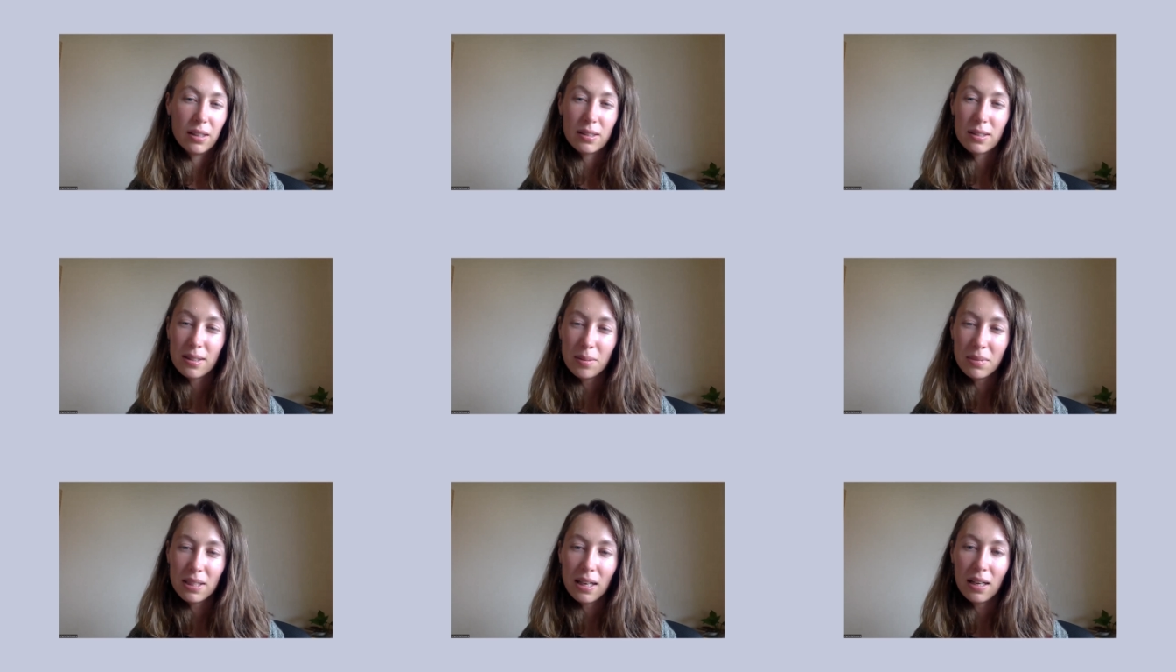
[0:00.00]

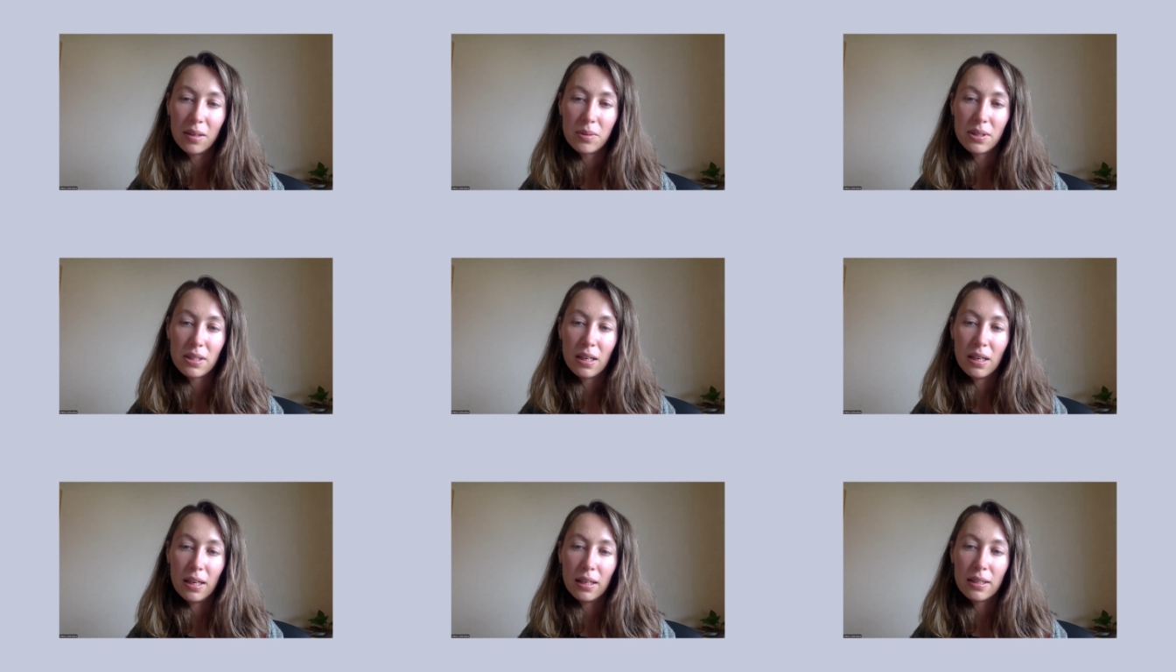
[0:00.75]
sometimes
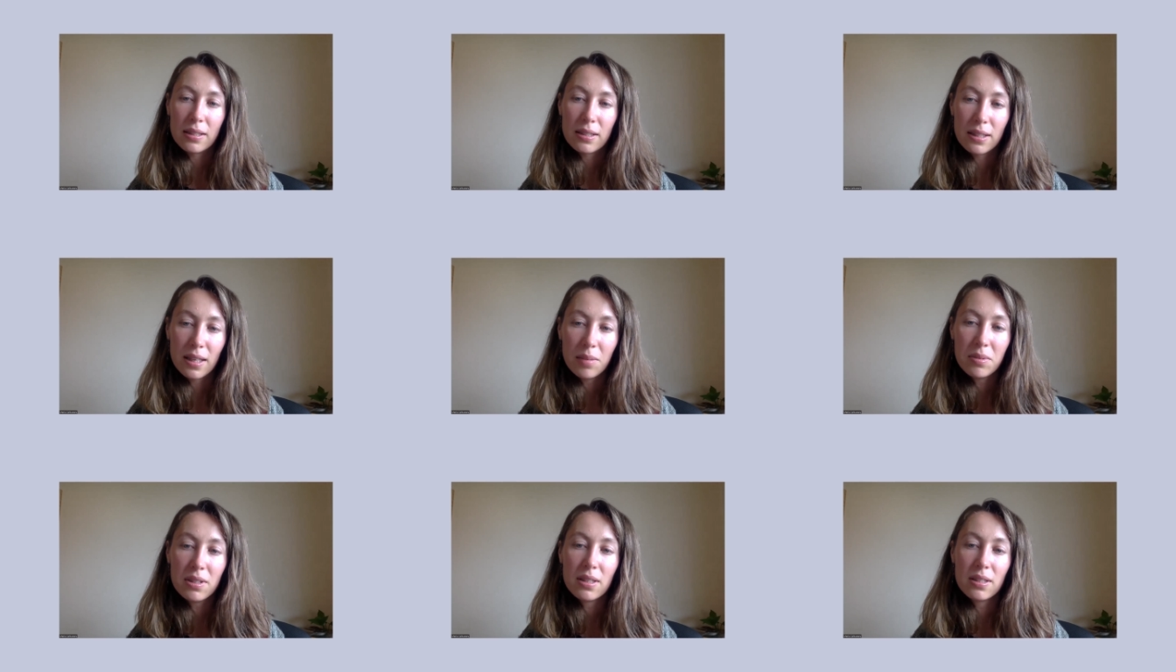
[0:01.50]
he
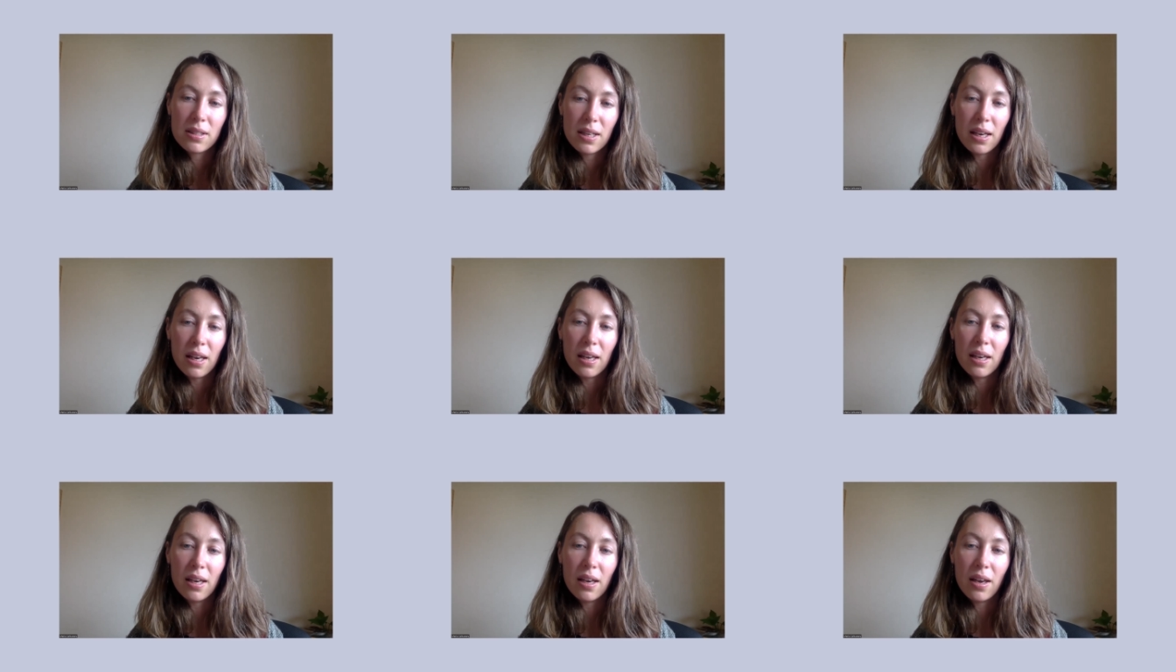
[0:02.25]
seems to
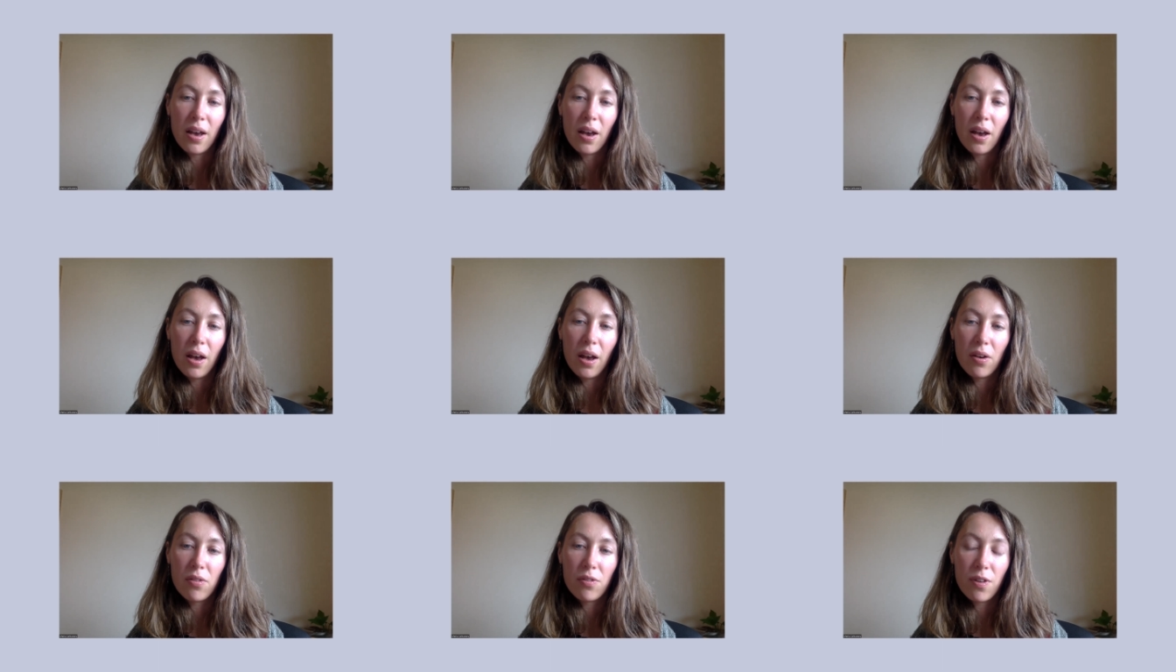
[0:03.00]
see
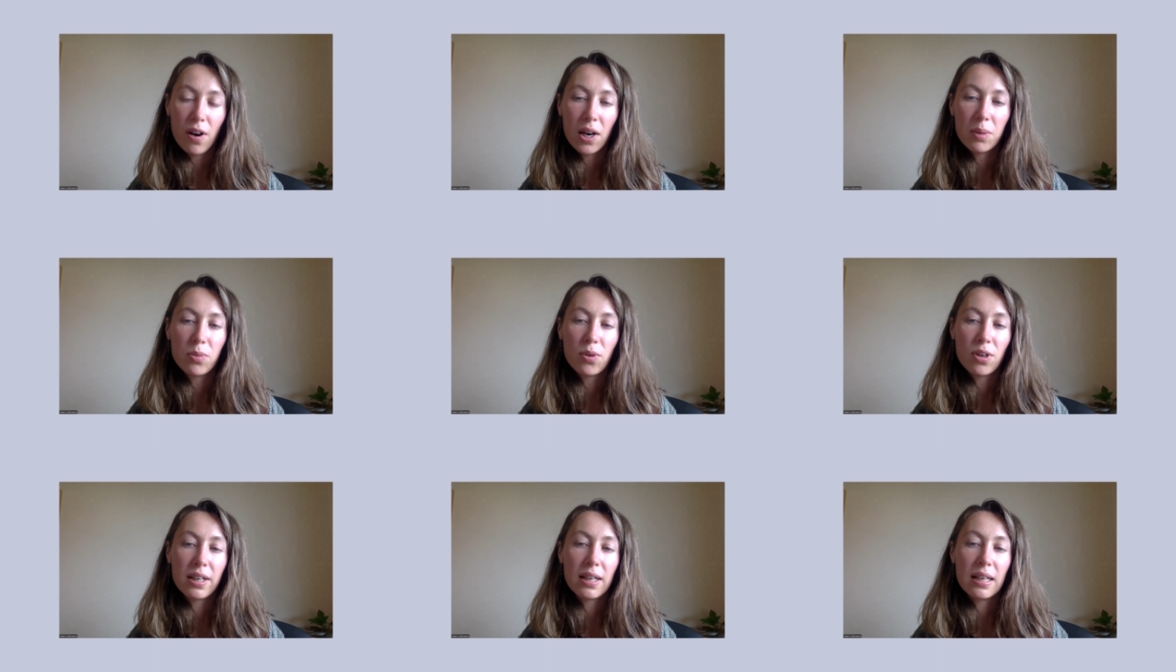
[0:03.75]
far
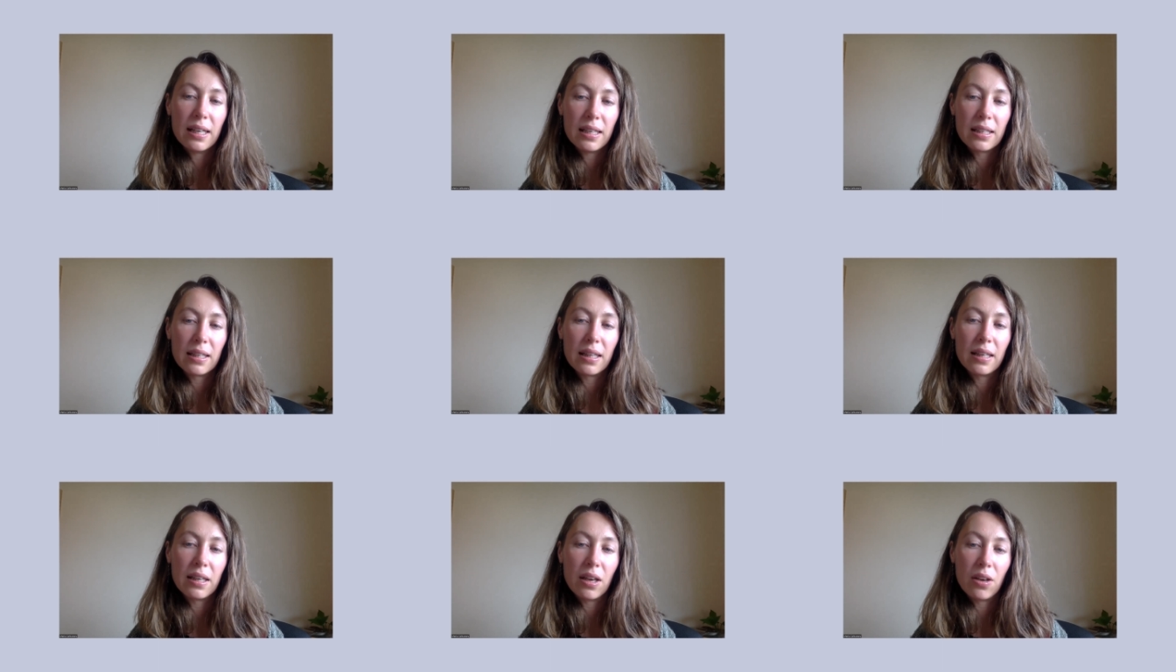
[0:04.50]
more clear
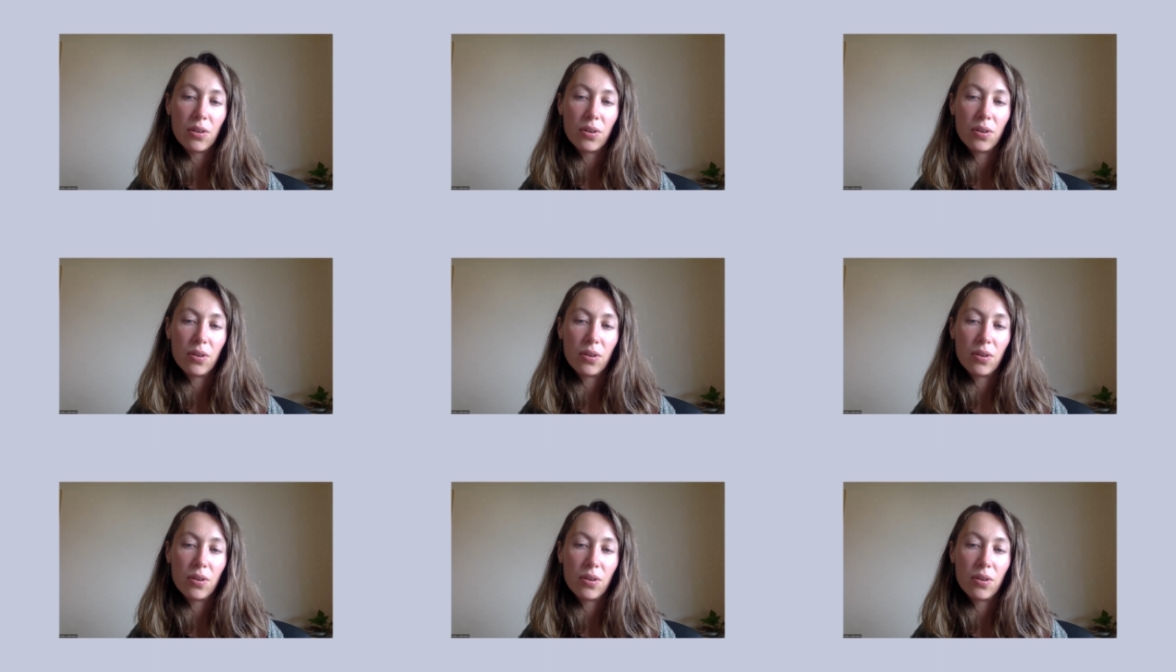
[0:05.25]
than you.